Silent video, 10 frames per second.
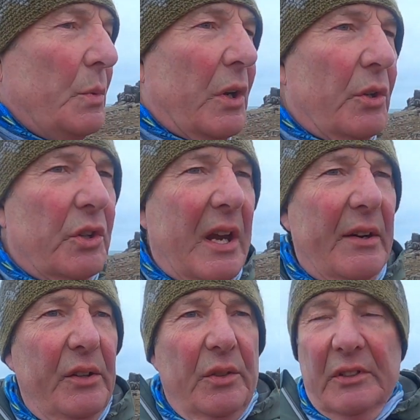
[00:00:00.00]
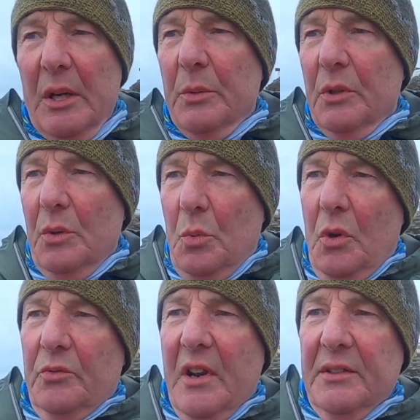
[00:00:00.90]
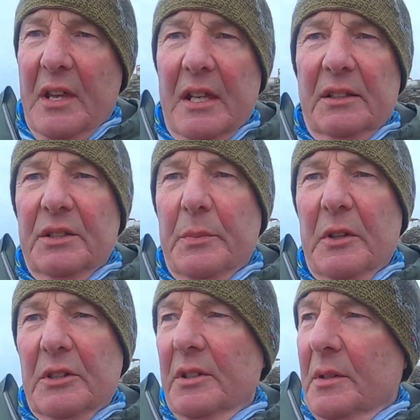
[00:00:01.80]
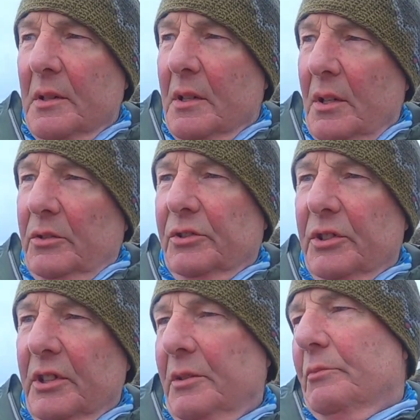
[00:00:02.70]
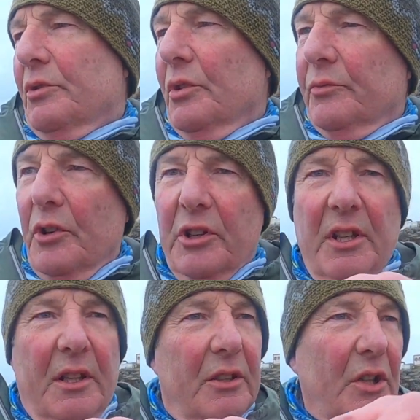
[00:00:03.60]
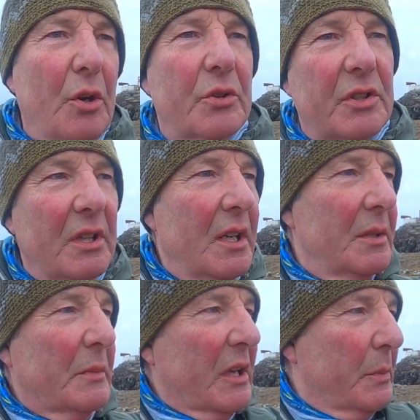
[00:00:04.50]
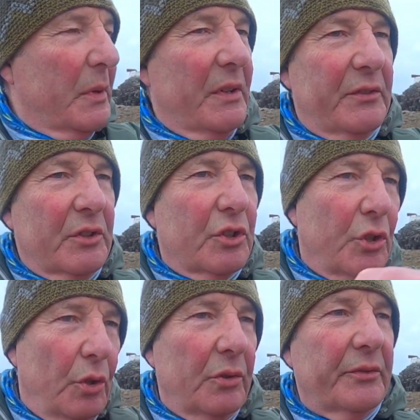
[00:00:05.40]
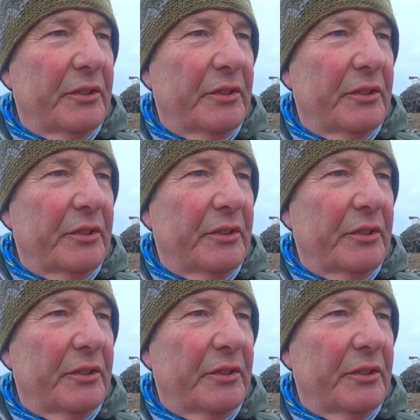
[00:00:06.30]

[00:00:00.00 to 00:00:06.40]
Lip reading: We're going to carry on now. We're going to walk around the headland a bit onto the sort of rocky coast, make a bit of a tour of